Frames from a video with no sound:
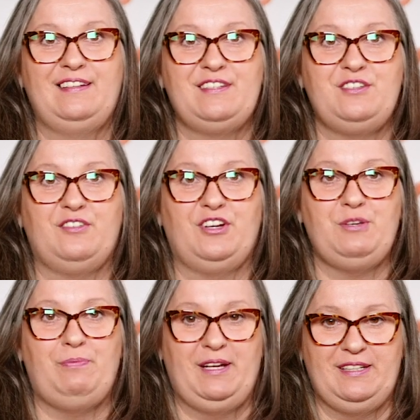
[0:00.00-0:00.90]
So you've got
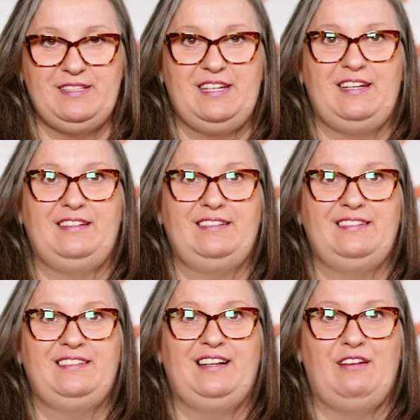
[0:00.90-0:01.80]
your binder.
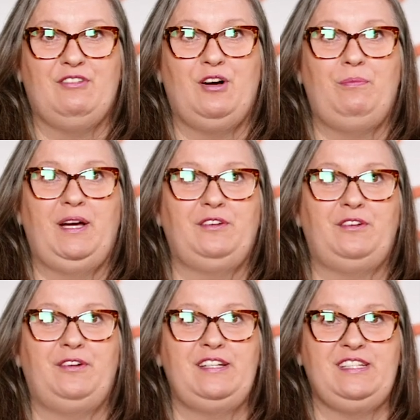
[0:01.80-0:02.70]
I've got mine
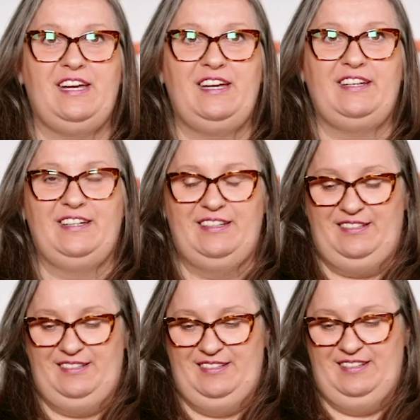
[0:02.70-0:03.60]
already in.
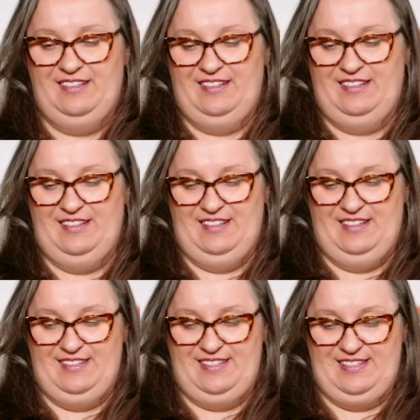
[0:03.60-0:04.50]

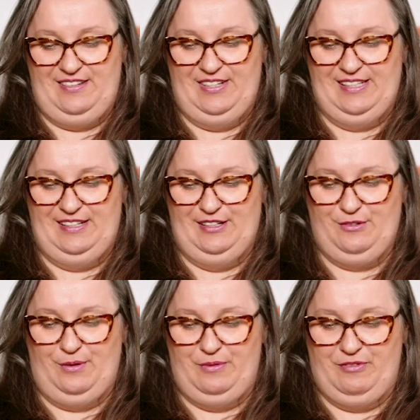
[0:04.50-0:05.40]
So let's have a little look
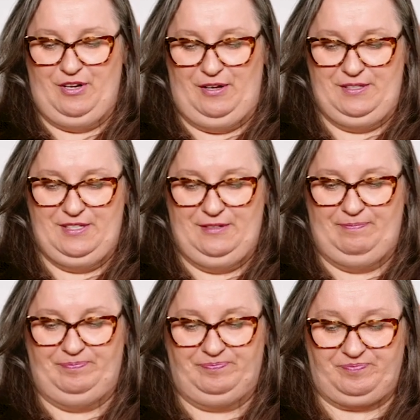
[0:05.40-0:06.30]
what we've got.
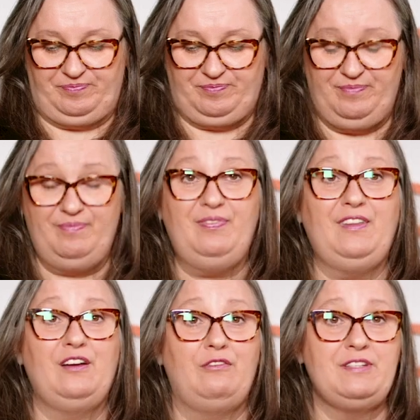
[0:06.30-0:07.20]

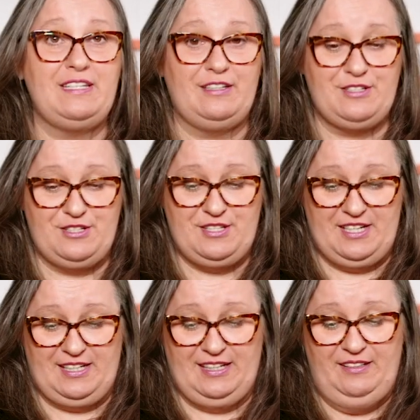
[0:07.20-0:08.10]
Obviously, here's your
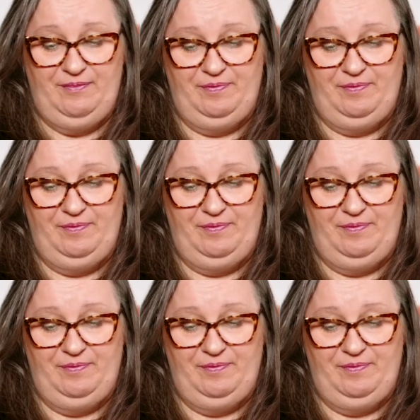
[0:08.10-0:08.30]
sticker.